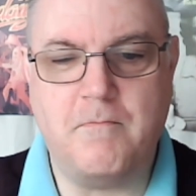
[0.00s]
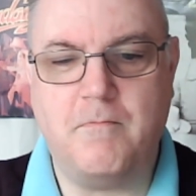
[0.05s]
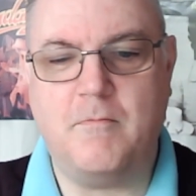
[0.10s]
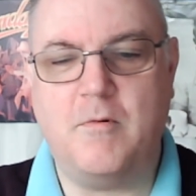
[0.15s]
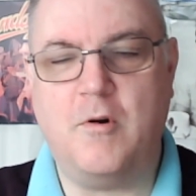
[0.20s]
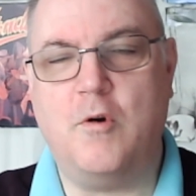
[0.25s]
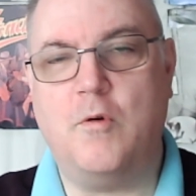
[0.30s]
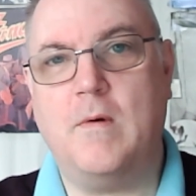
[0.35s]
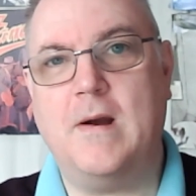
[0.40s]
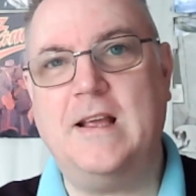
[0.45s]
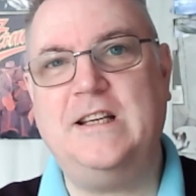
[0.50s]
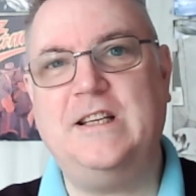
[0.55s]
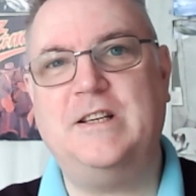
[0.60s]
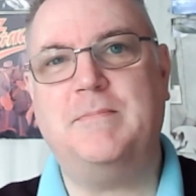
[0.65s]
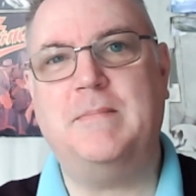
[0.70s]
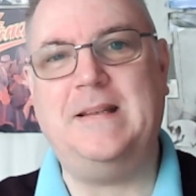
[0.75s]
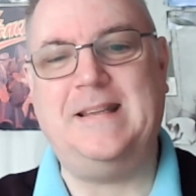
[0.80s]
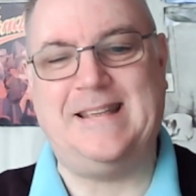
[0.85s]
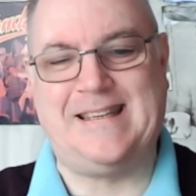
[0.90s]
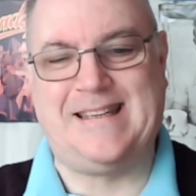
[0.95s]

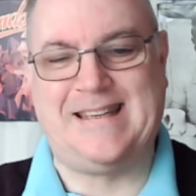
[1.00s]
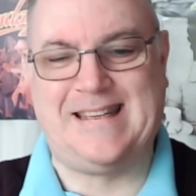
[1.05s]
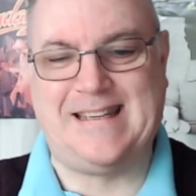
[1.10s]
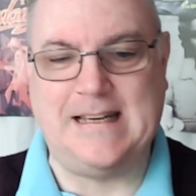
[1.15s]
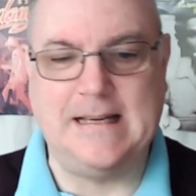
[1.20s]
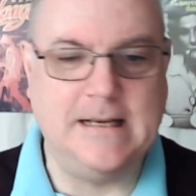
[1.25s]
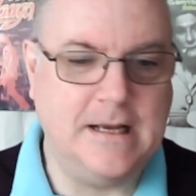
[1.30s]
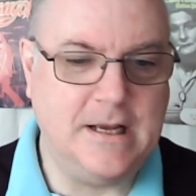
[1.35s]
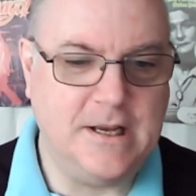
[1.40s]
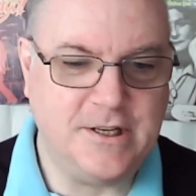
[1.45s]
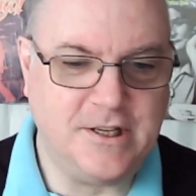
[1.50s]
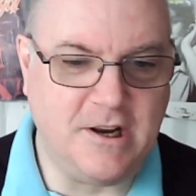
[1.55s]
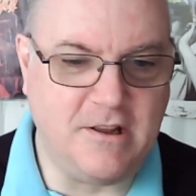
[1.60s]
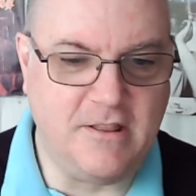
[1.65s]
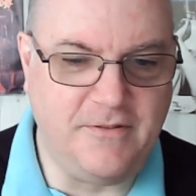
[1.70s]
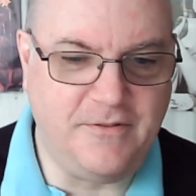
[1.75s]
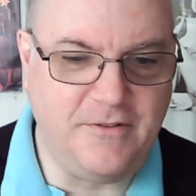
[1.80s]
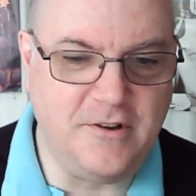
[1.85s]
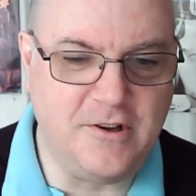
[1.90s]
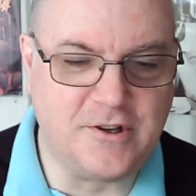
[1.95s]
arrangements. So
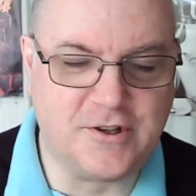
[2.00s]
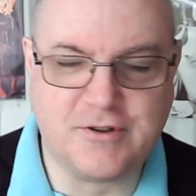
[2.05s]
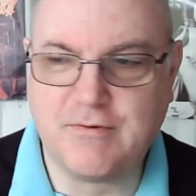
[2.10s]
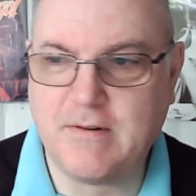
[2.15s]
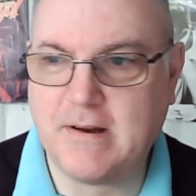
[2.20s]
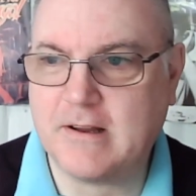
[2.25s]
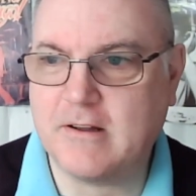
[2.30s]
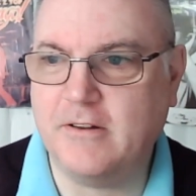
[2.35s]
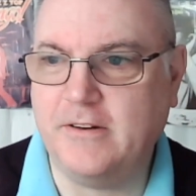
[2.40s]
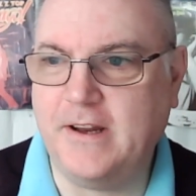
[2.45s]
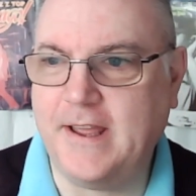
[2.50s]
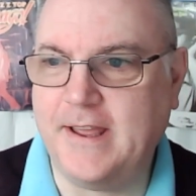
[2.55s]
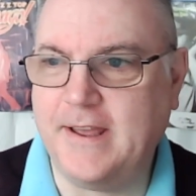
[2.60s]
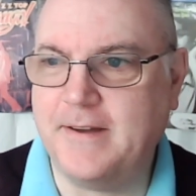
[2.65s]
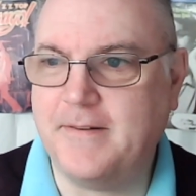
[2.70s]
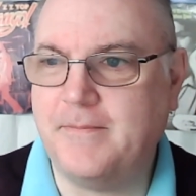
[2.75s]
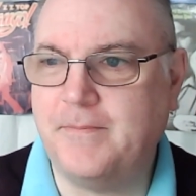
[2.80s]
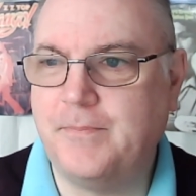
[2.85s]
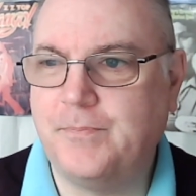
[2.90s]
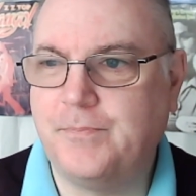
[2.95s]
the first track on here
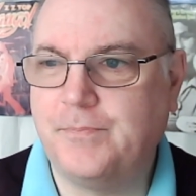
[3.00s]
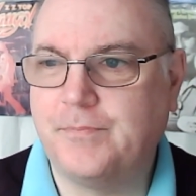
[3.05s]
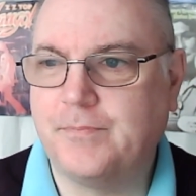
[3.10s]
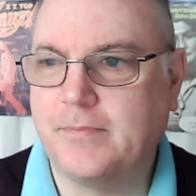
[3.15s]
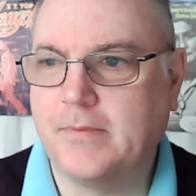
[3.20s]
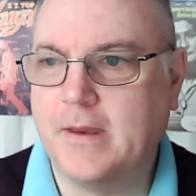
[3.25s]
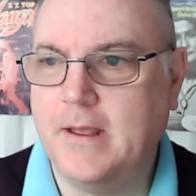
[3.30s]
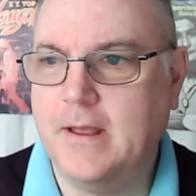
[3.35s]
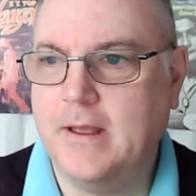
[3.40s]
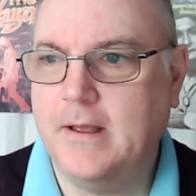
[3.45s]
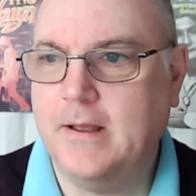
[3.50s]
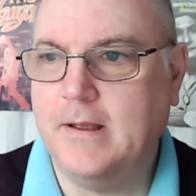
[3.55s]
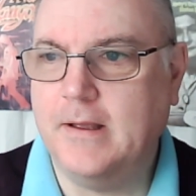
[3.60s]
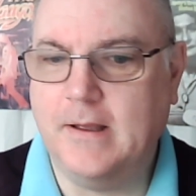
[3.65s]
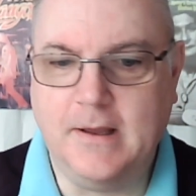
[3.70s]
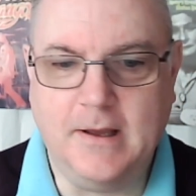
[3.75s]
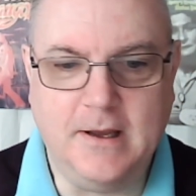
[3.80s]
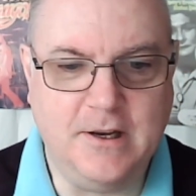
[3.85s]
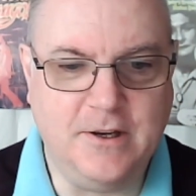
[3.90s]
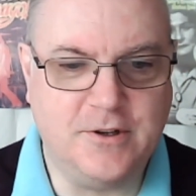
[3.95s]

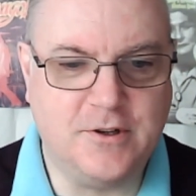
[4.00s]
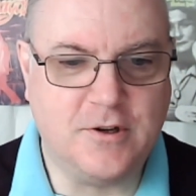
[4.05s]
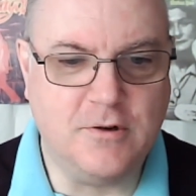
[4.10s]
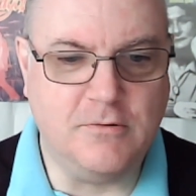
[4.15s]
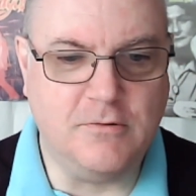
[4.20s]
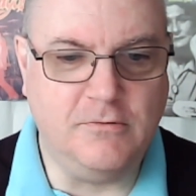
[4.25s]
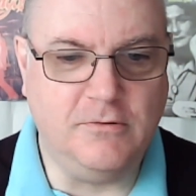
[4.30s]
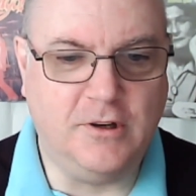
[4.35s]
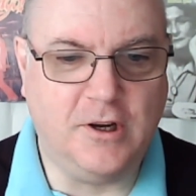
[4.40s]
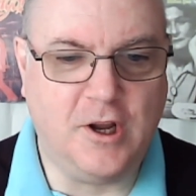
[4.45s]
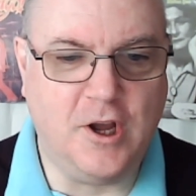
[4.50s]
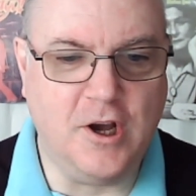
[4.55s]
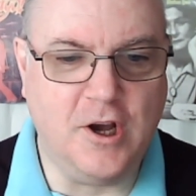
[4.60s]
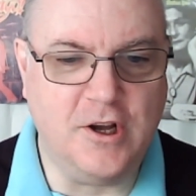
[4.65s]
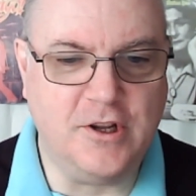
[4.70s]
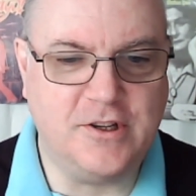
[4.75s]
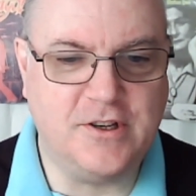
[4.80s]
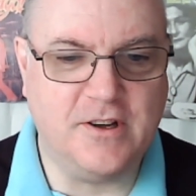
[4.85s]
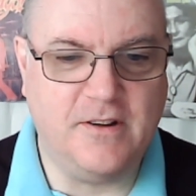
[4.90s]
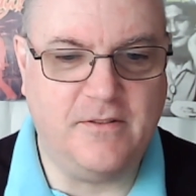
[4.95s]
is called
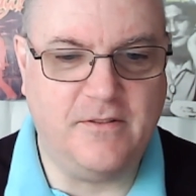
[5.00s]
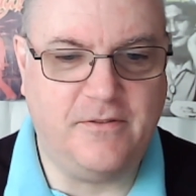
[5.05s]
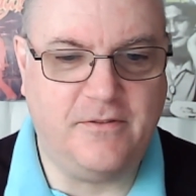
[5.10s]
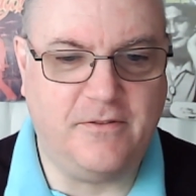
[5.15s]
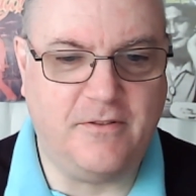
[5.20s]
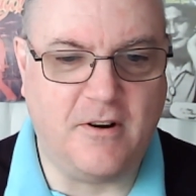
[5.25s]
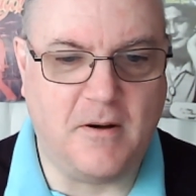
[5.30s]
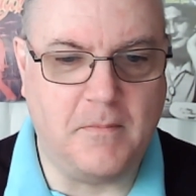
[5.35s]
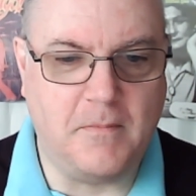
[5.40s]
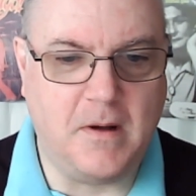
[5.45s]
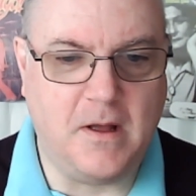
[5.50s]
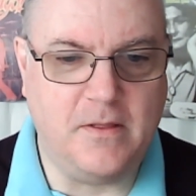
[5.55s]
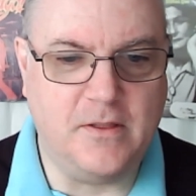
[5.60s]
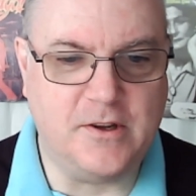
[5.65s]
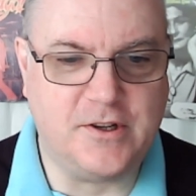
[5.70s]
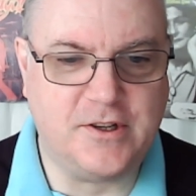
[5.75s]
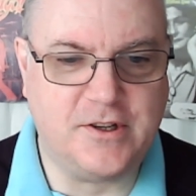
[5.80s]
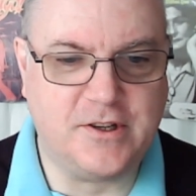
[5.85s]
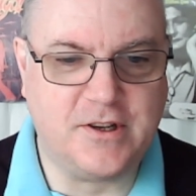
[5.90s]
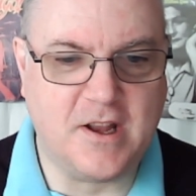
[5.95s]
Cut From the
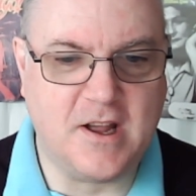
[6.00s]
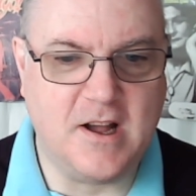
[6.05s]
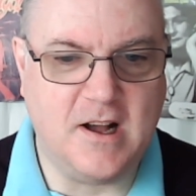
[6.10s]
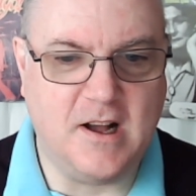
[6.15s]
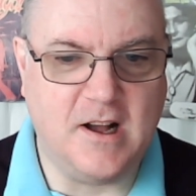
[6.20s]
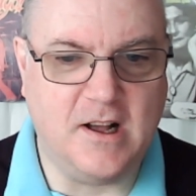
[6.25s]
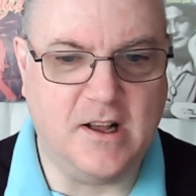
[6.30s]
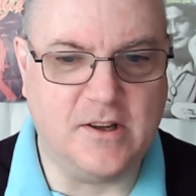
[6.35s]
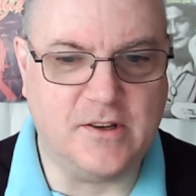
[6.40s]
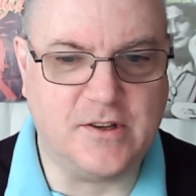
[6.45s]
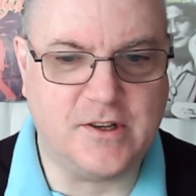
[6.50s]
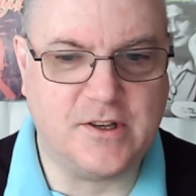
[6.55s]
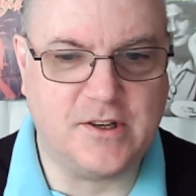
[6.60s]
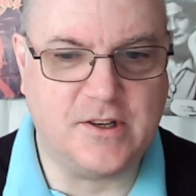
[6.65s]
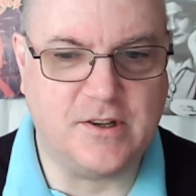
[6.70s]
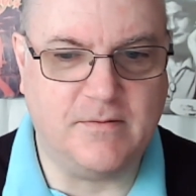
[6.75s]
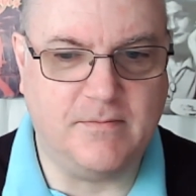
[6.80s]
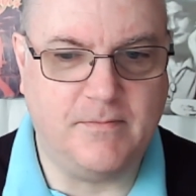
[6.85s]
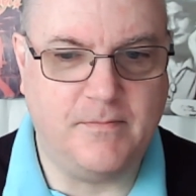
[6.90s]
Stars.